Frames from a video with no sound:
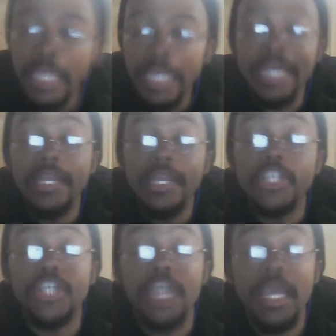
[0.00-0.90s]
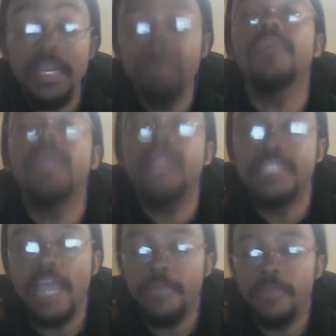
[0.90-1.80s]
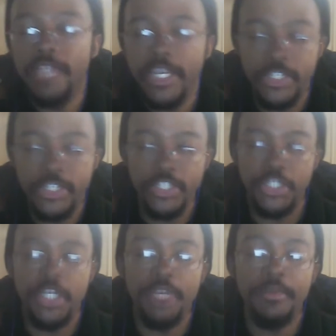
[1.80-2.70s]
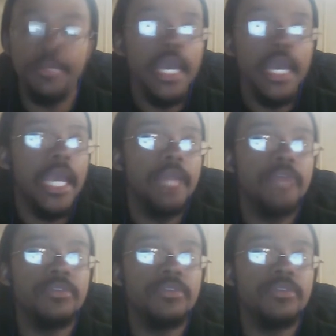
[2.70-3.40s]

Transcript: an enchantment type relationship, and